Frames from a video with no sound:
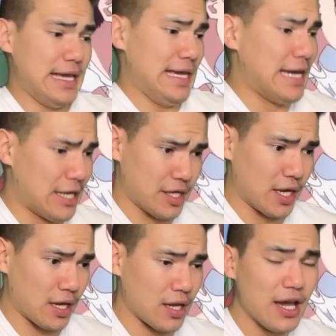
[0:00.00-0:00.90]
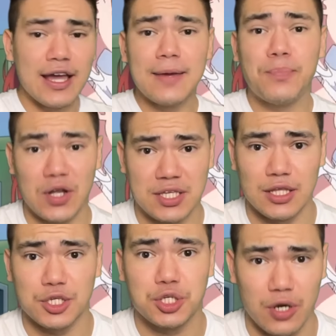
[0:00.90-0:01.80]
anything he puts in
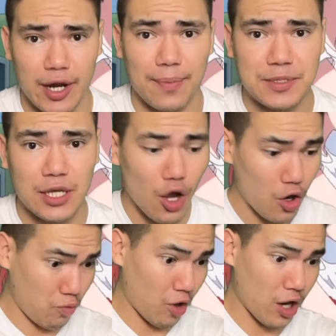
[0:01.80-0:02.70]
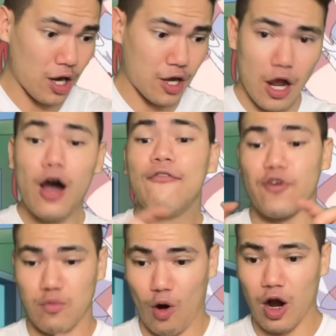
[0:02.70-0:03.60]
the script, word
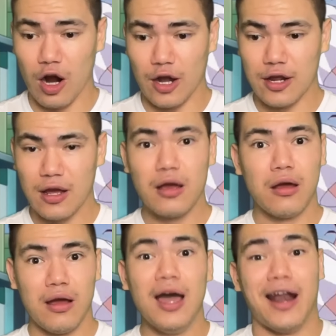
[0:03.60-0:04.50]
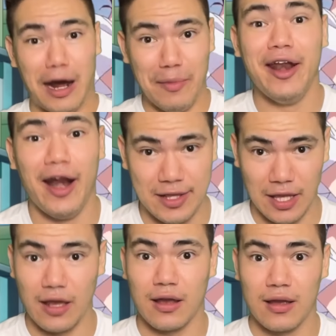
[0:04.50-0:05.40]
for word. And I mean
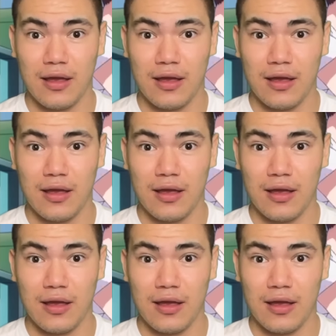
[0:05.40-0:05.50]
anything.